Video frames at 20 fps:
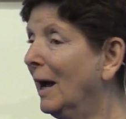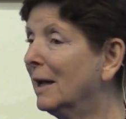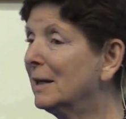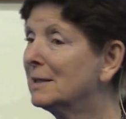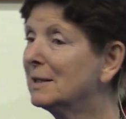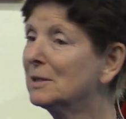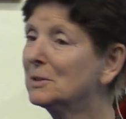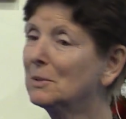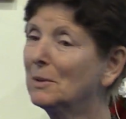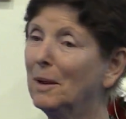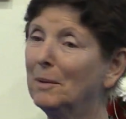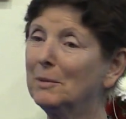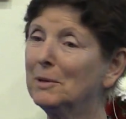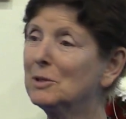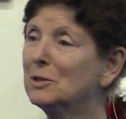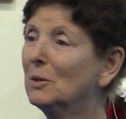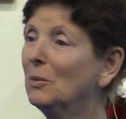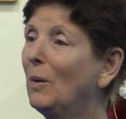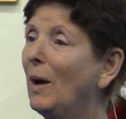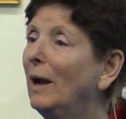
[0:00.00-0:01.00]
I said,
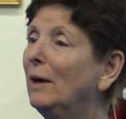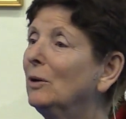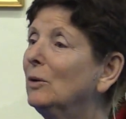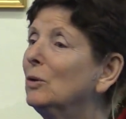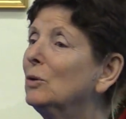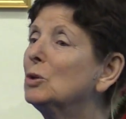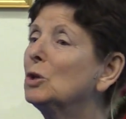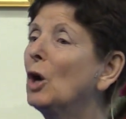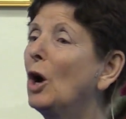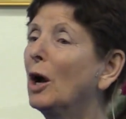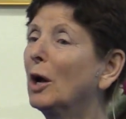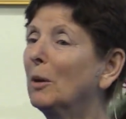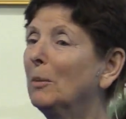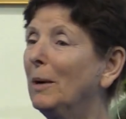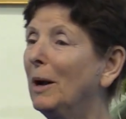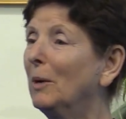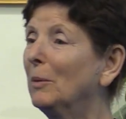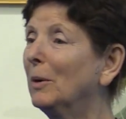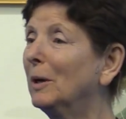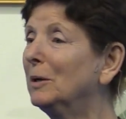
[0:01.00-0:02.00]
Swamiji, why don't you talk
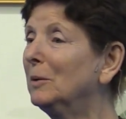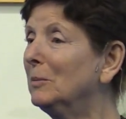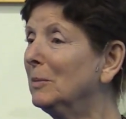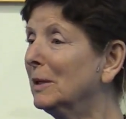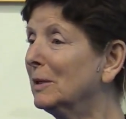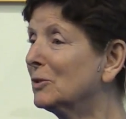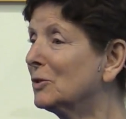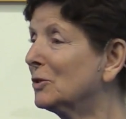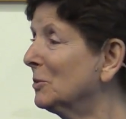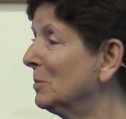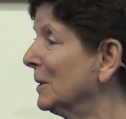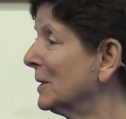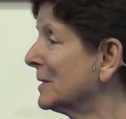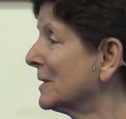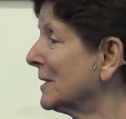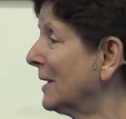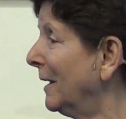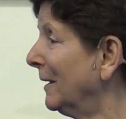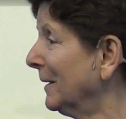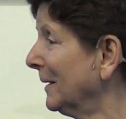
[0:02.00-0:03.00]
about what it means to be a
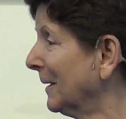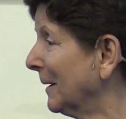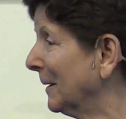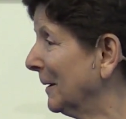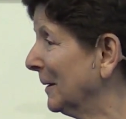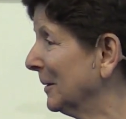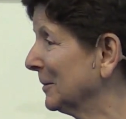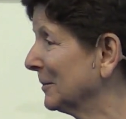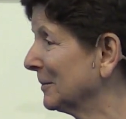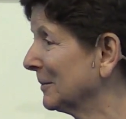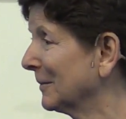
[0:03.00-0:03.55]
sadhaka?